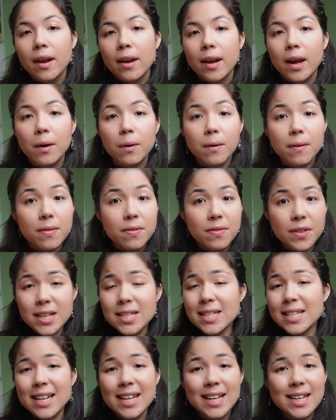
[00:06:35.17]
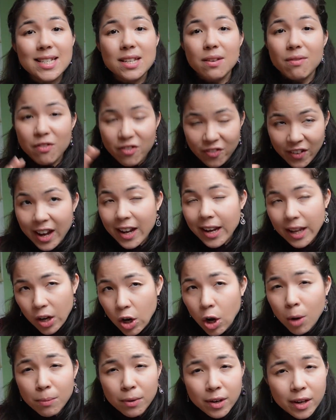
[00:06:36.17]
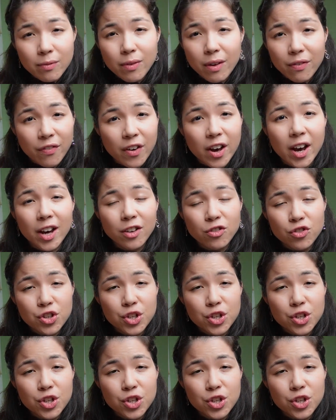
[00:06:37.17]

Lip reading: Now, this is fairly commonly referred